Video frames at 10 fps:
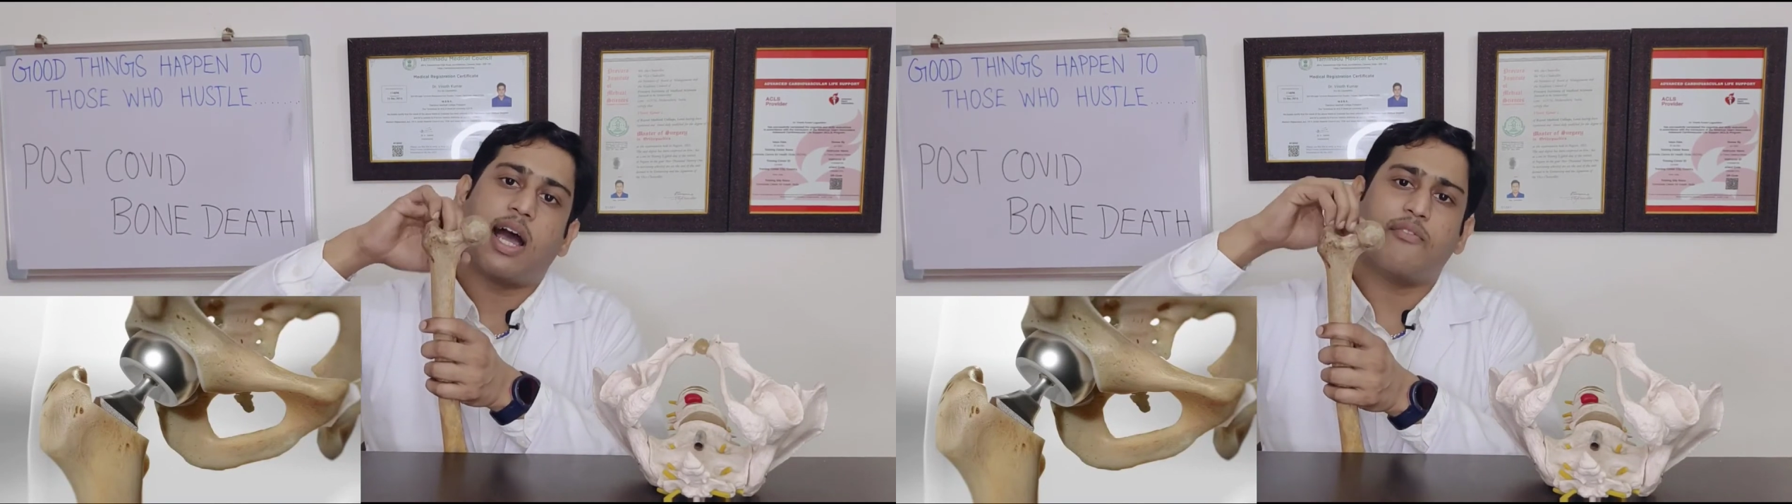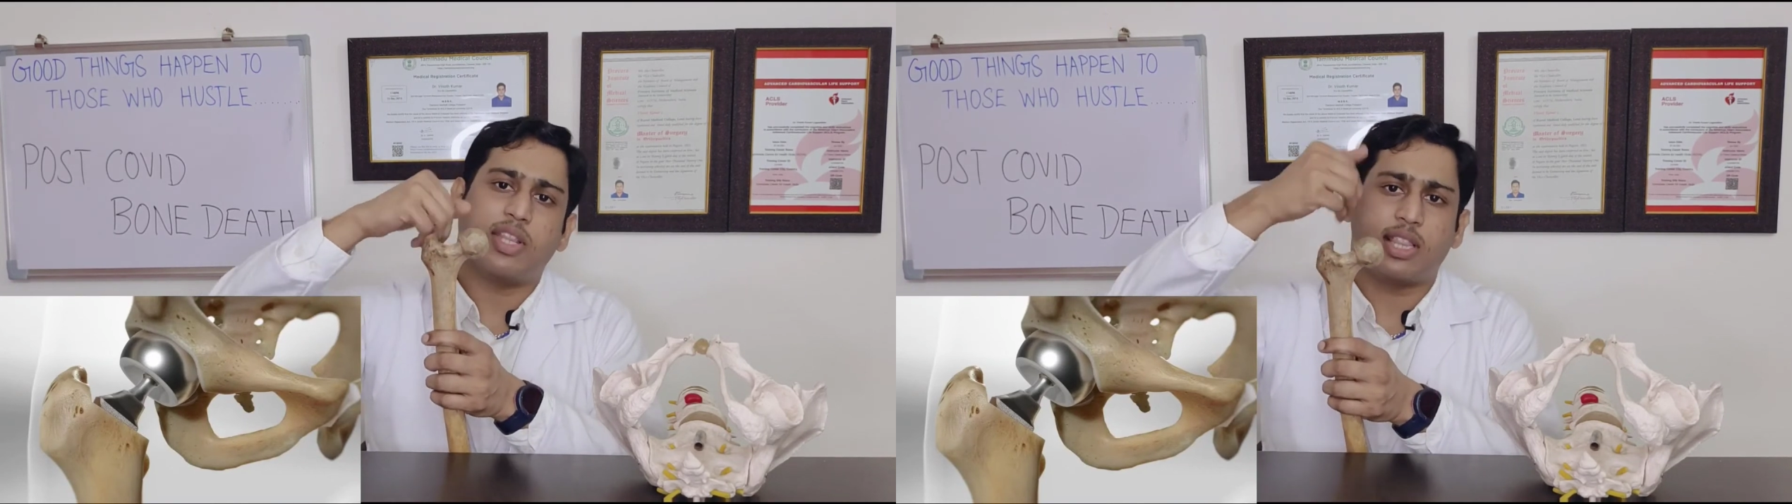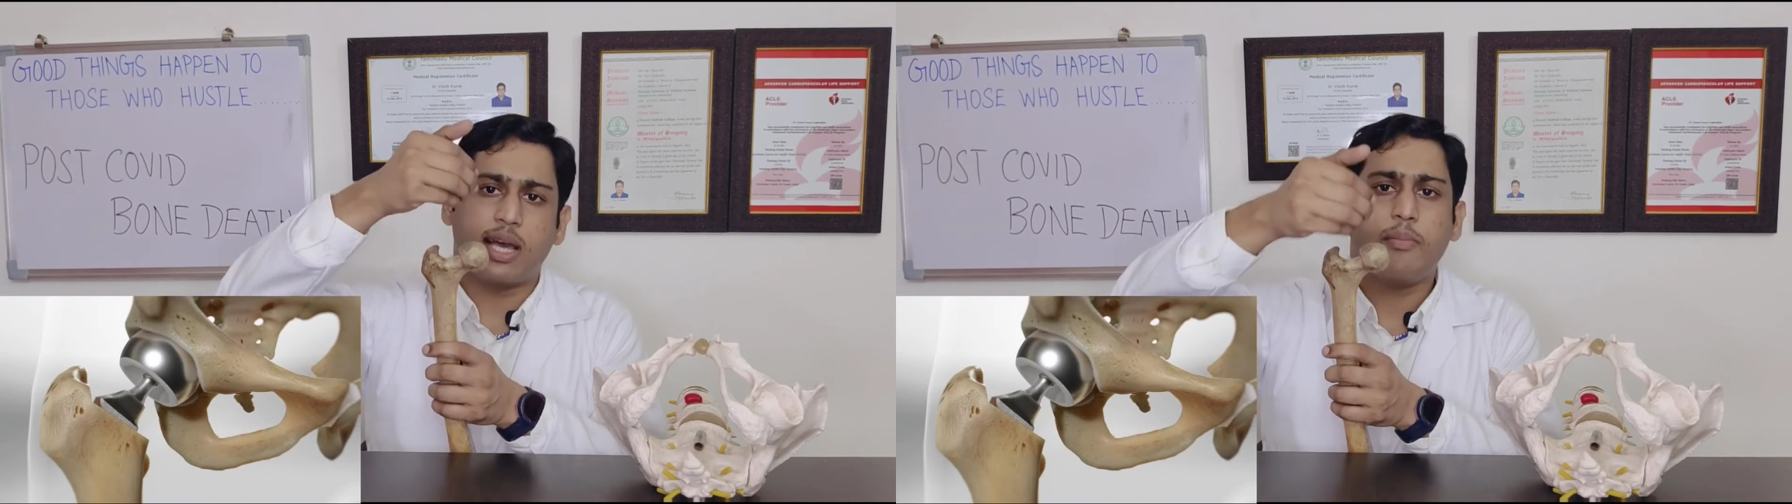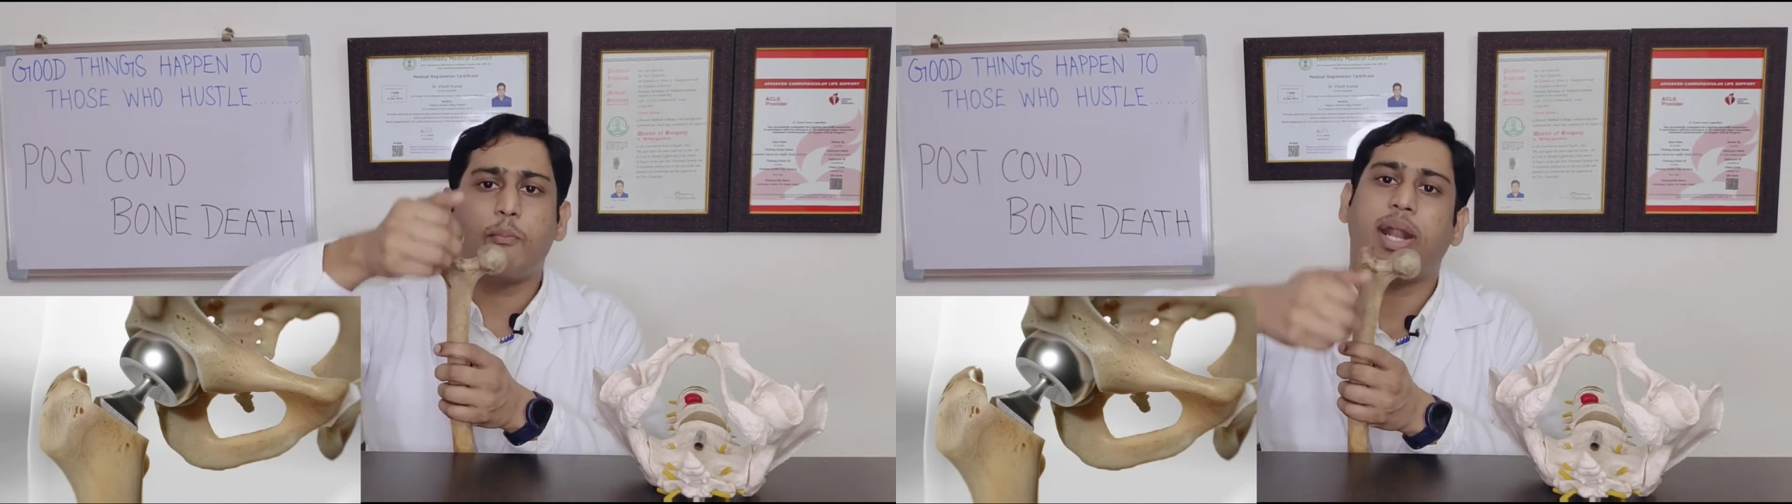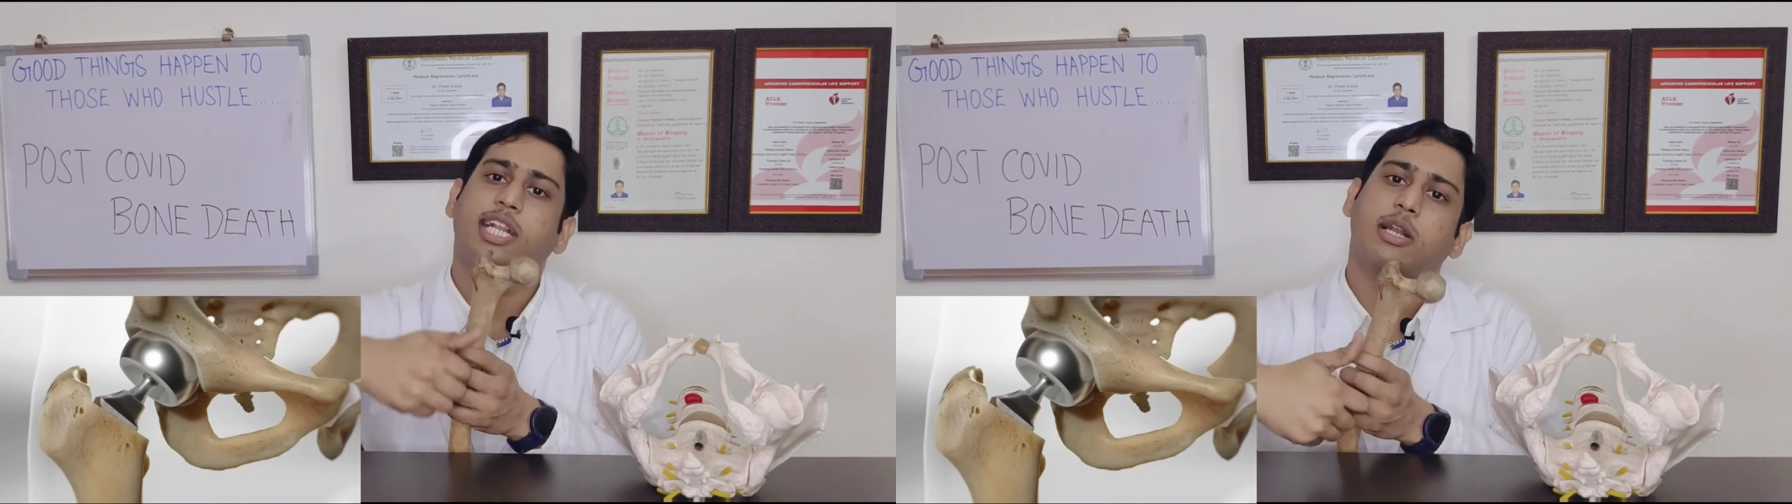with a
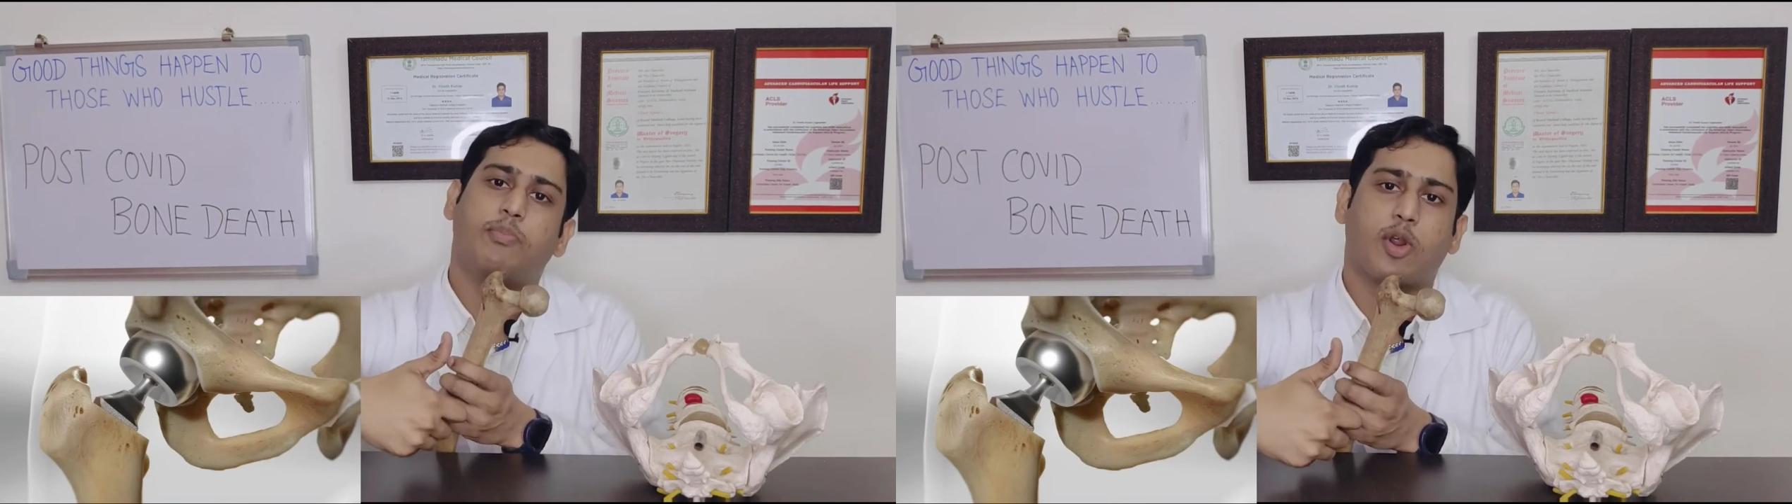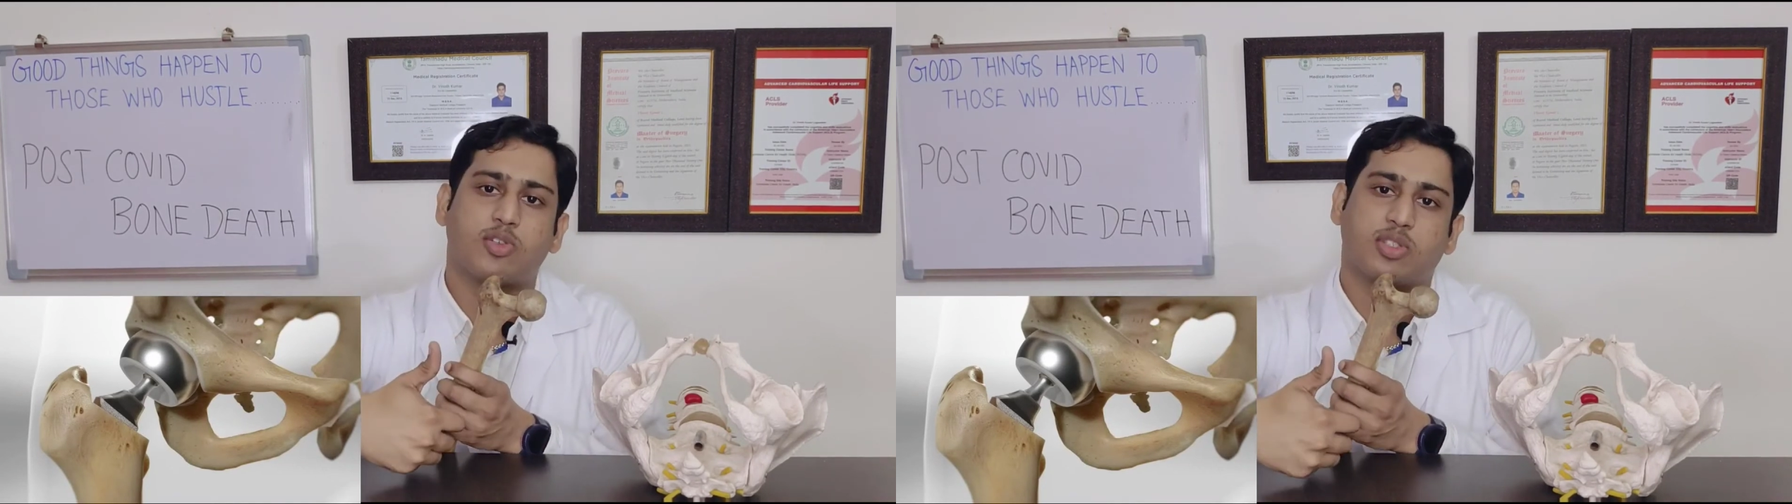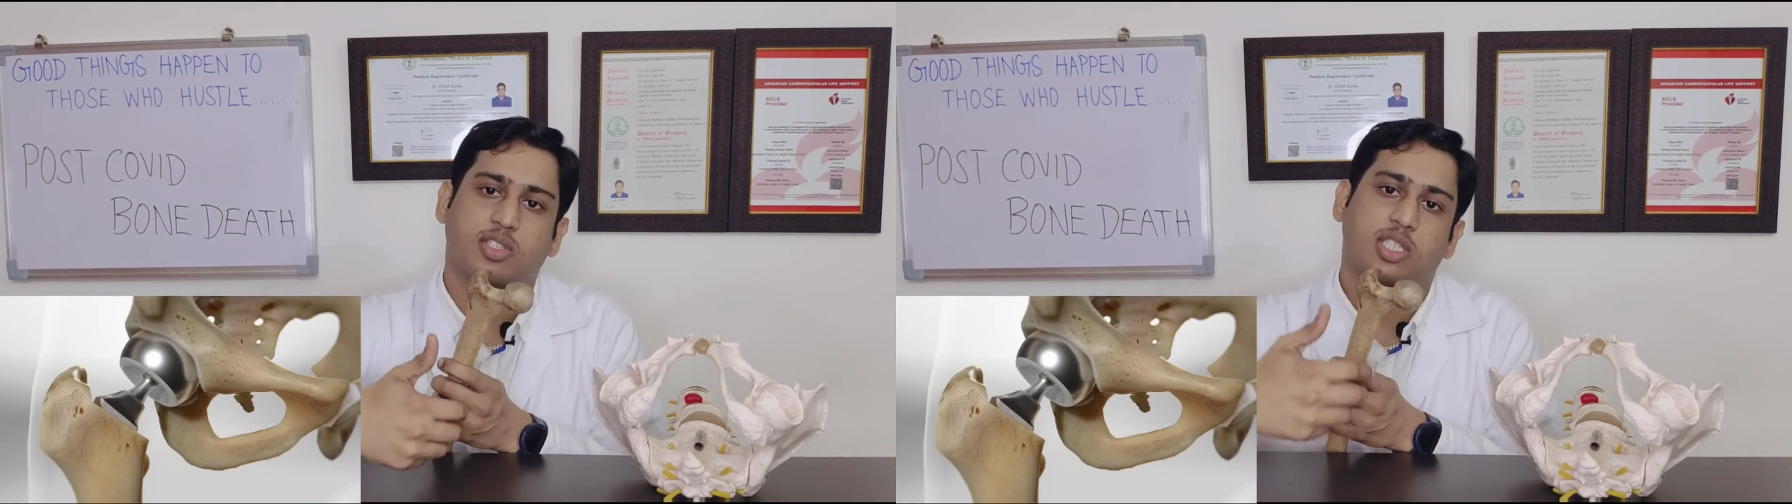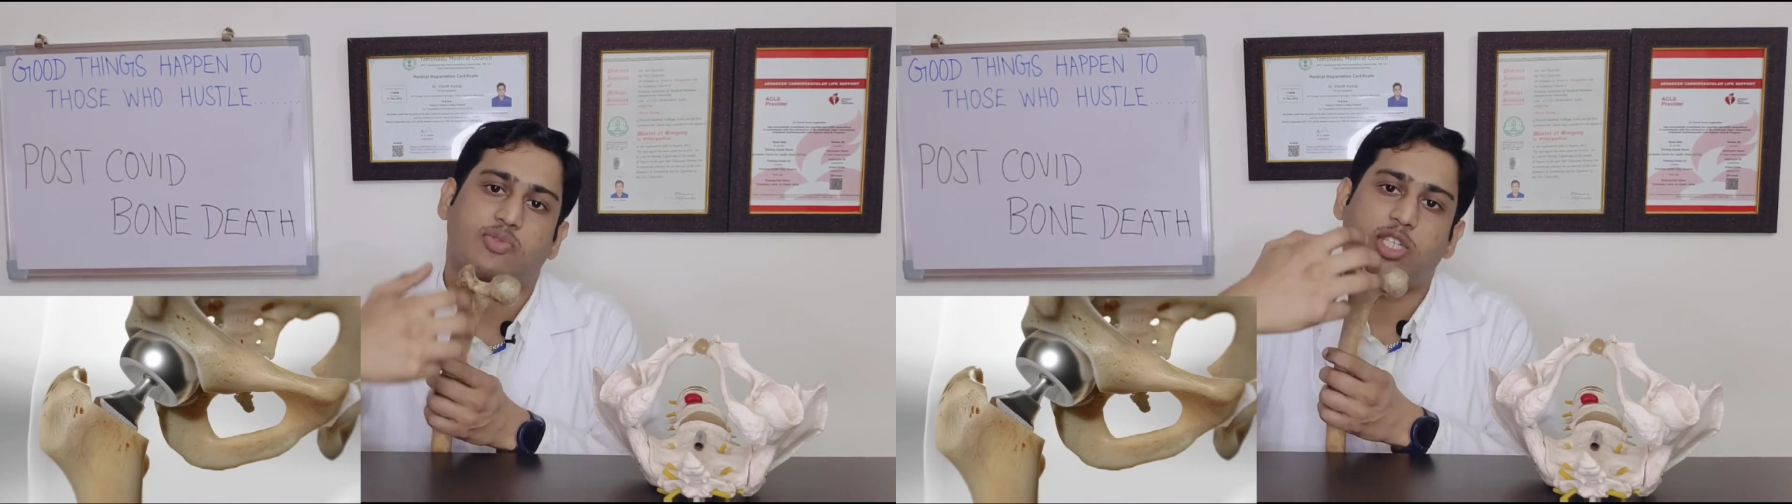metal prosthesis,